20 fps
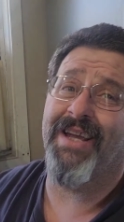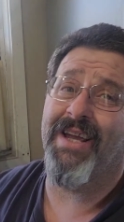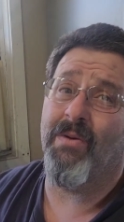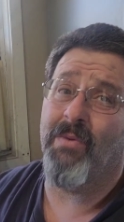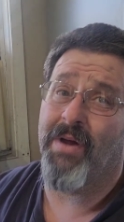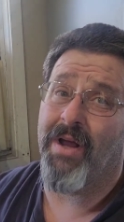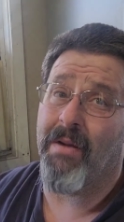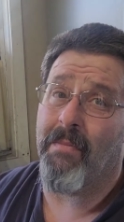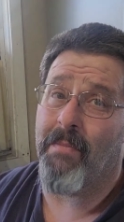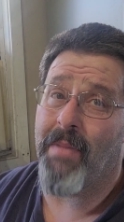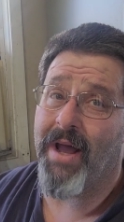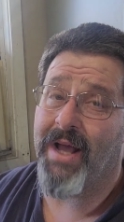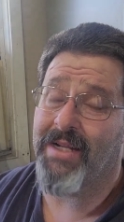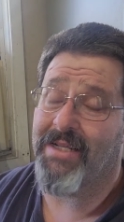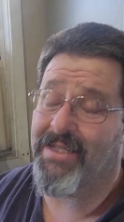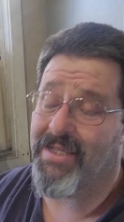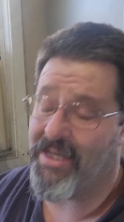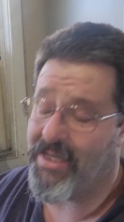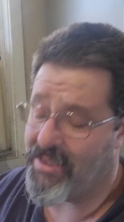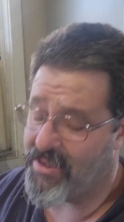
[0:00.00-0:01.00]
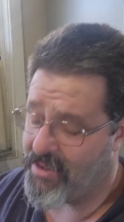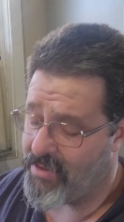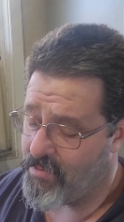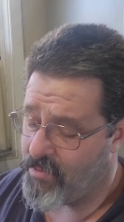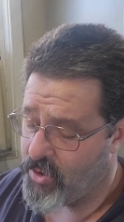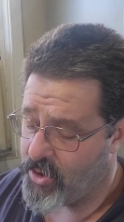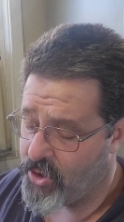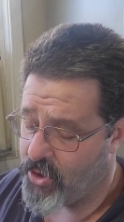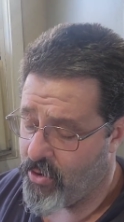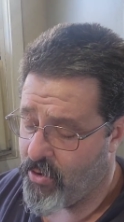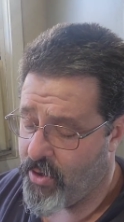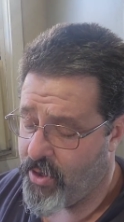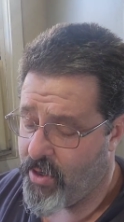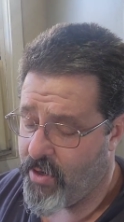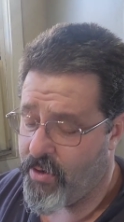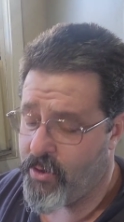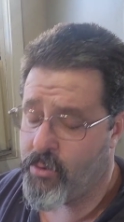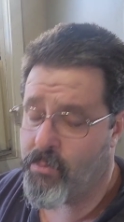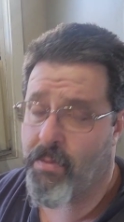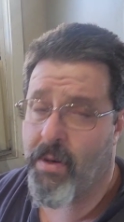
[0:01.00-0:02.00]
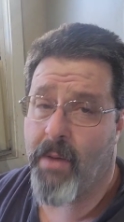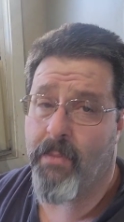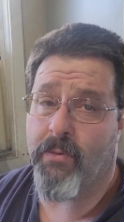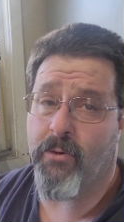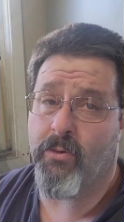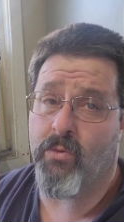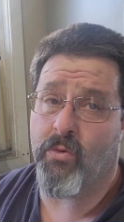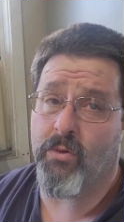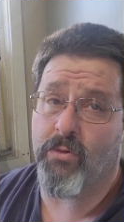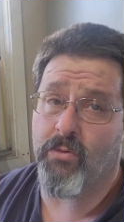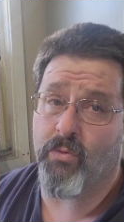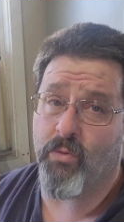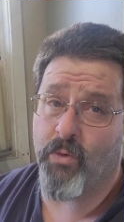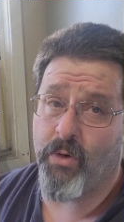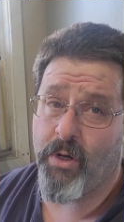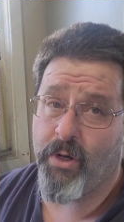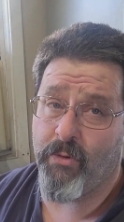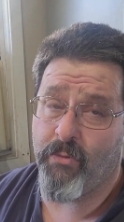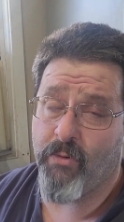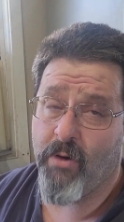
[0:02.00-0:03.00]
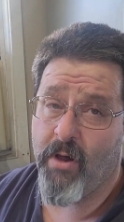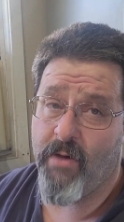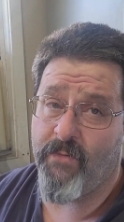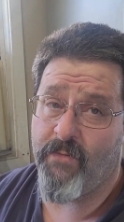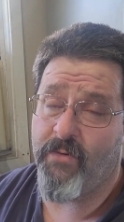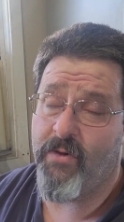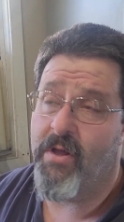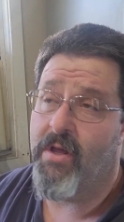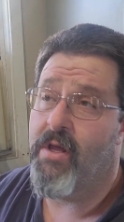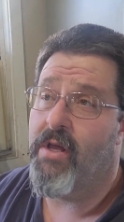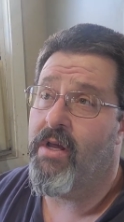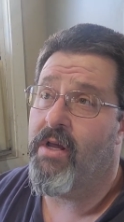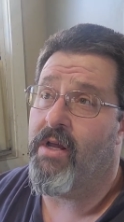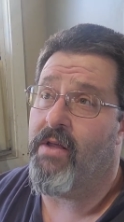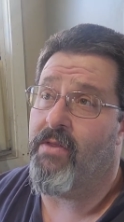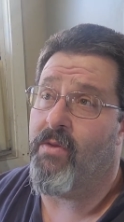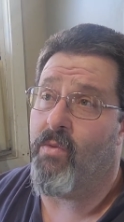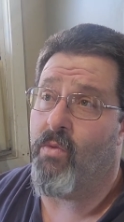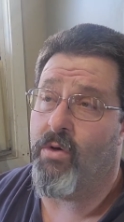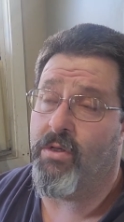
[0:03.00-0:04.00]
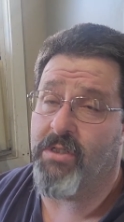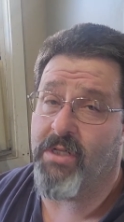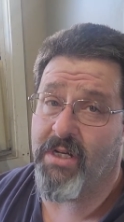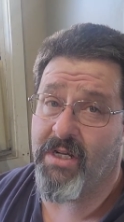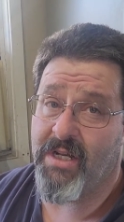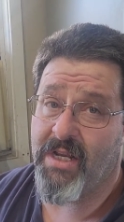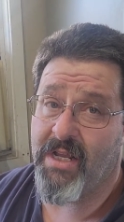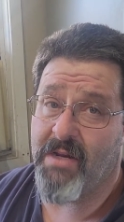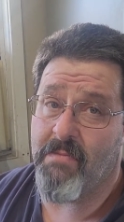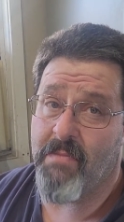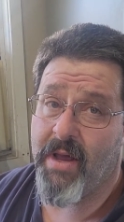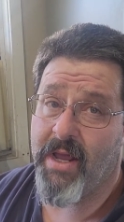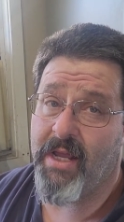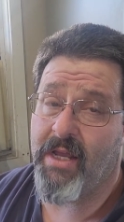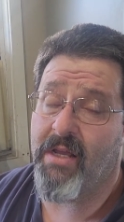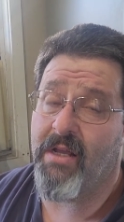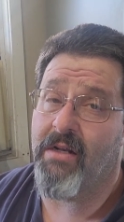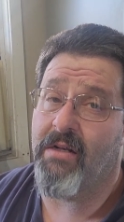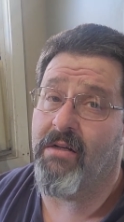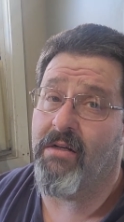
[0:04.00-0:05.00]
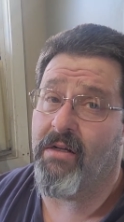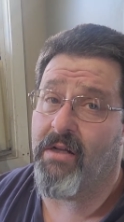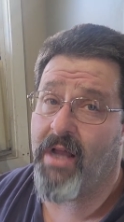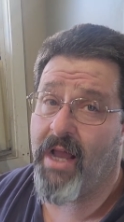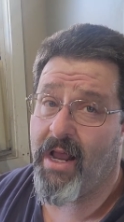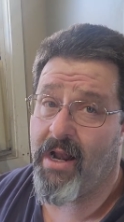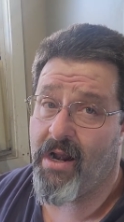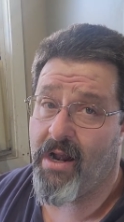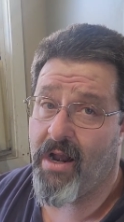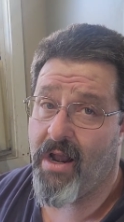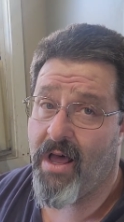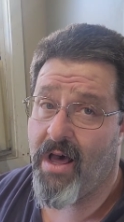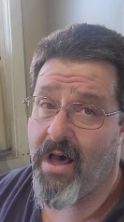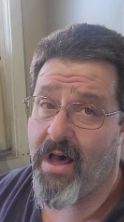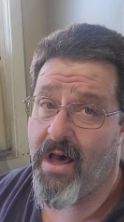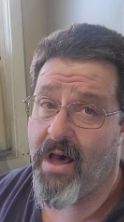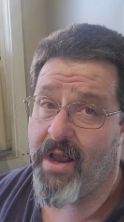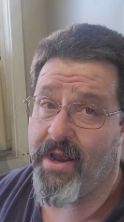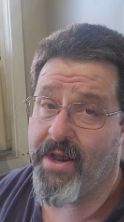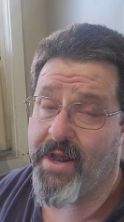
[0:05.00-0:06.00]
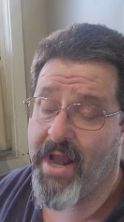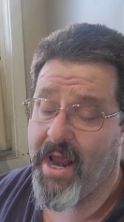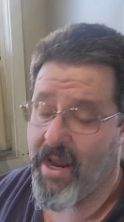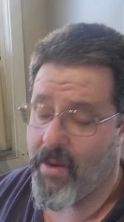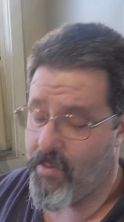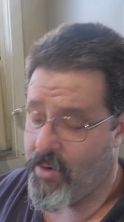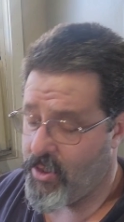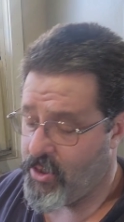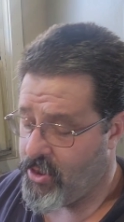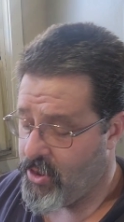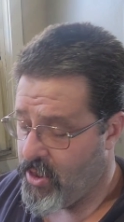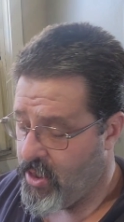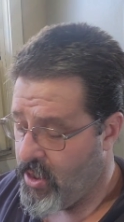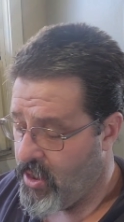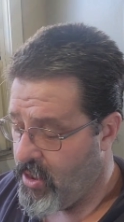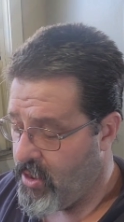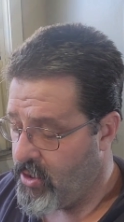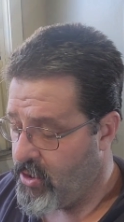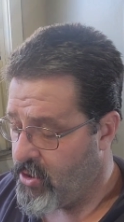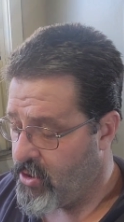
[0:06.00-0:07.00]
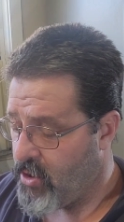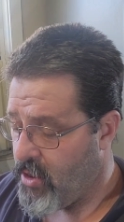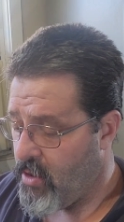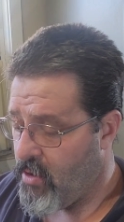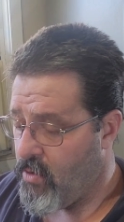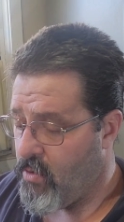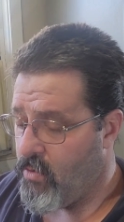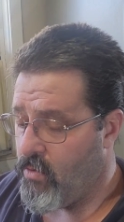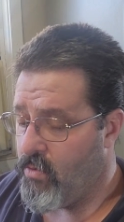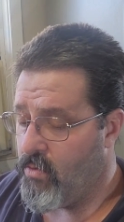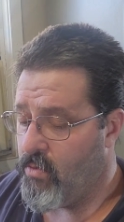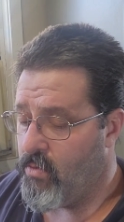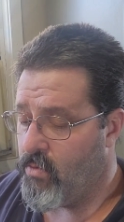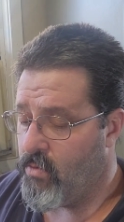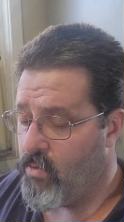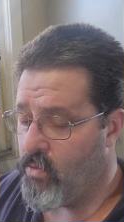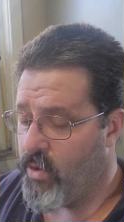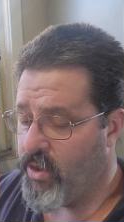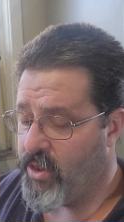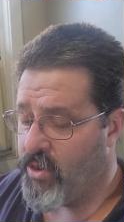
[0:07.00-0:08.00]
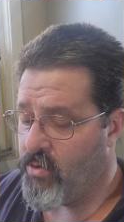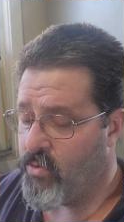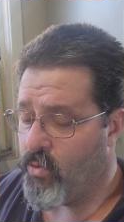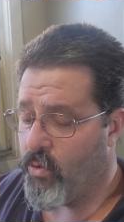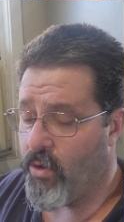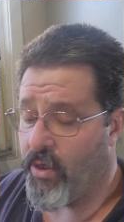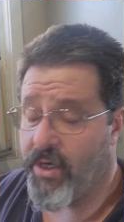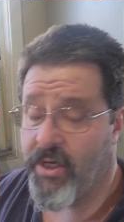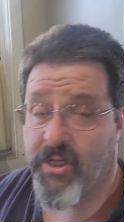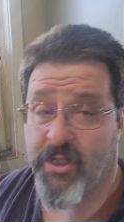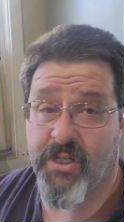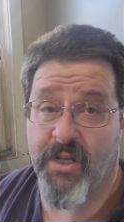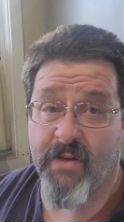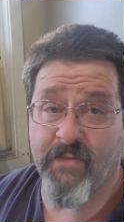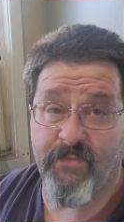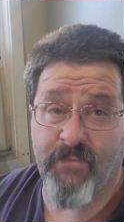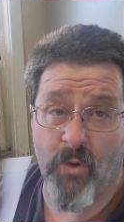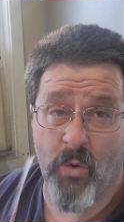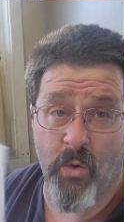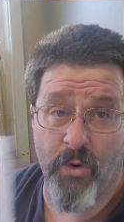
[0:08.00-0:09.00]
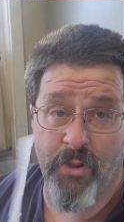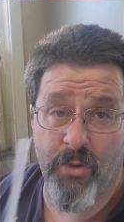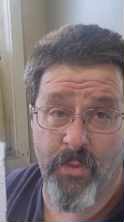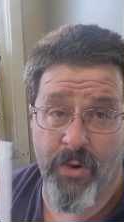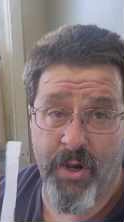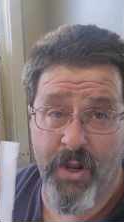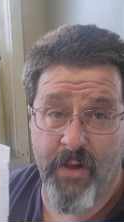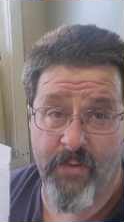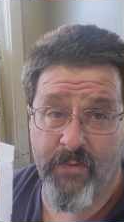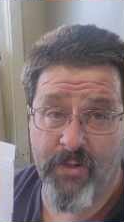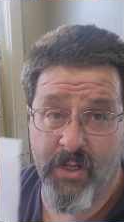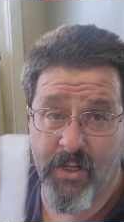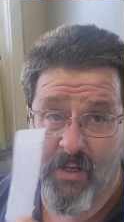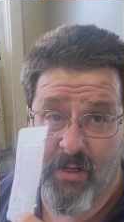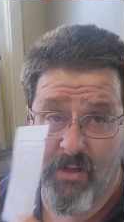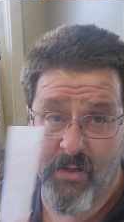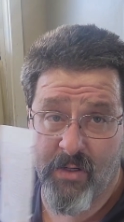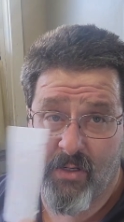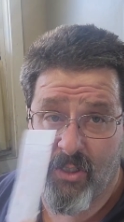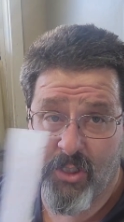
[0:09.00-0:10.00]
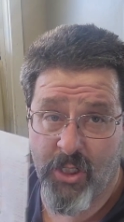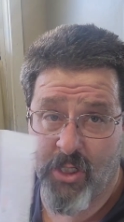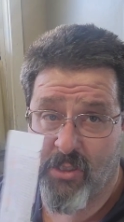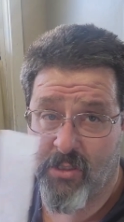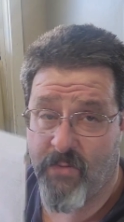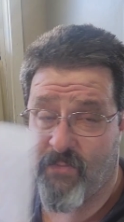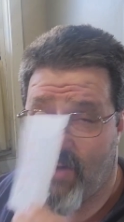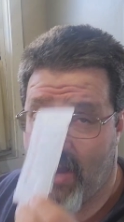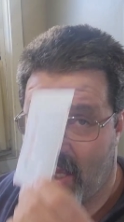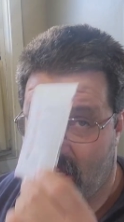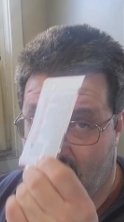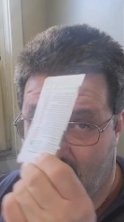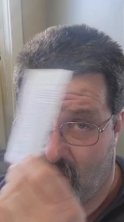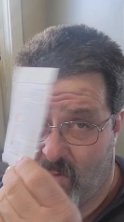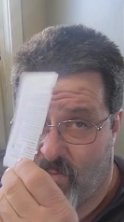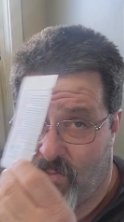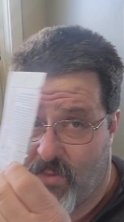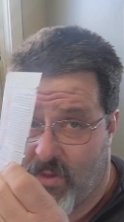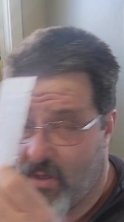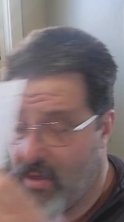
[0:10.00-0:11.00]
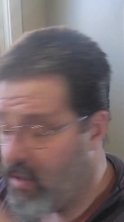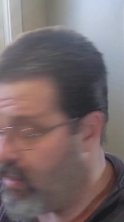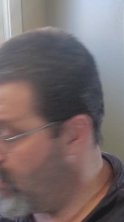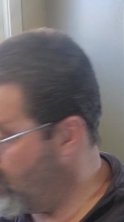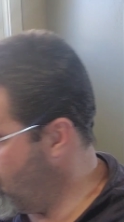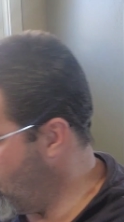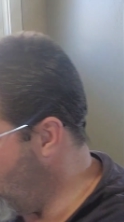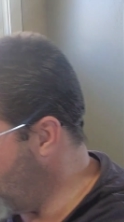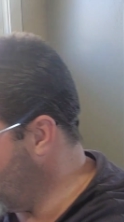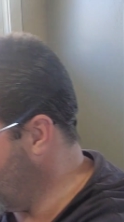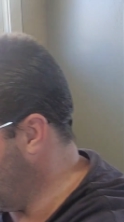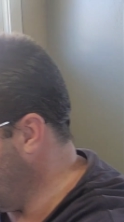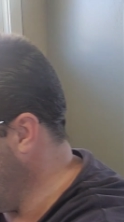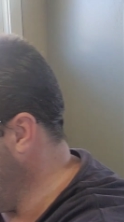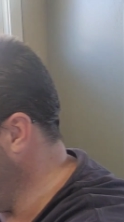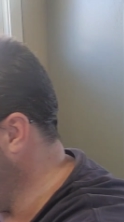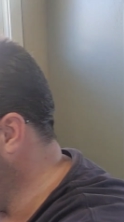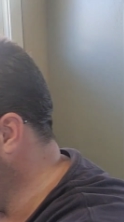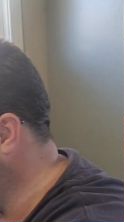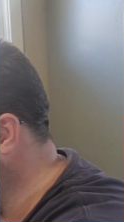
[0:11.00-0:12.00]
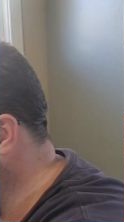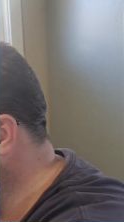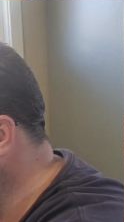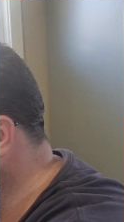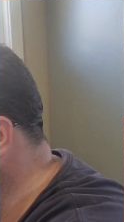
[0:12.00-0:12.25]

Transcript: again, we had a bad season. Maturity on those peppers was really rough, and the ones that did make it had a lot of damage. So we just really didn't fool with them enough to justify, so bought seeds.